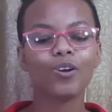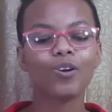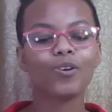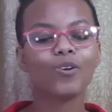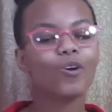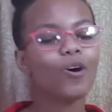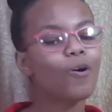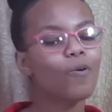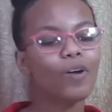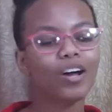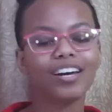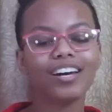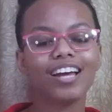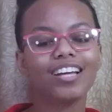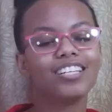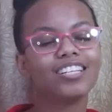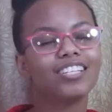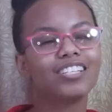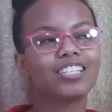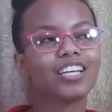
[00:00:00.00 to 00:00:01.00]
No wonder
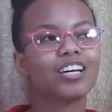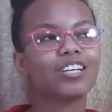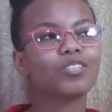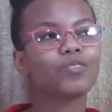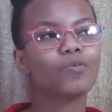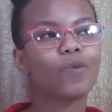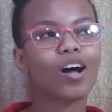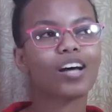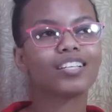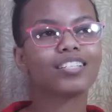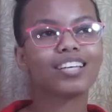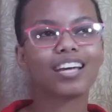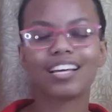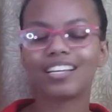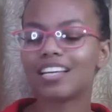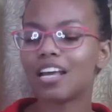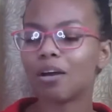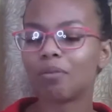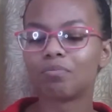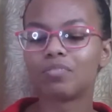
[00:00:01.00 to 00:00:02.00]
Jesus
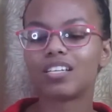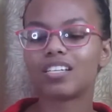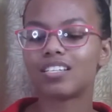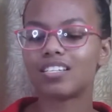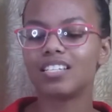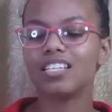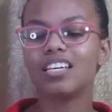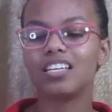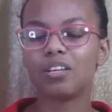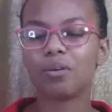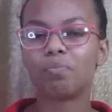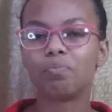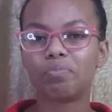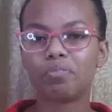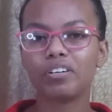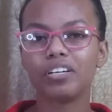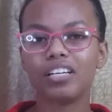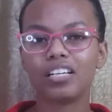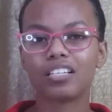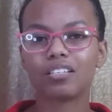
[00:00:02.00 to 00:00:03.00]
wanted them to see the
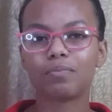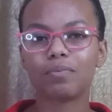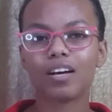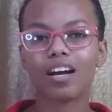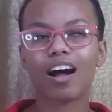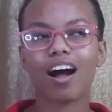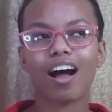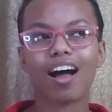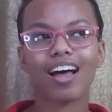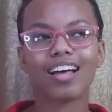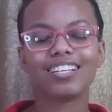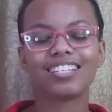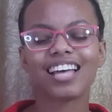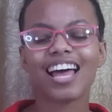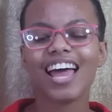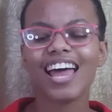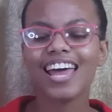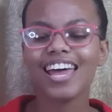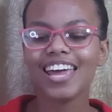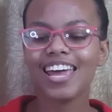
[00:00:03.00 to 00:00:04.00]
priest, because
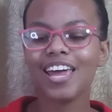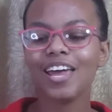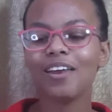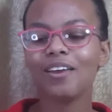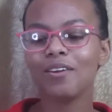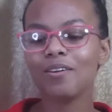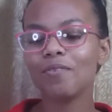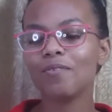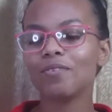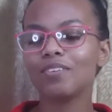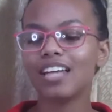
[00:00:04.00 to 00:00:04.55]
he knew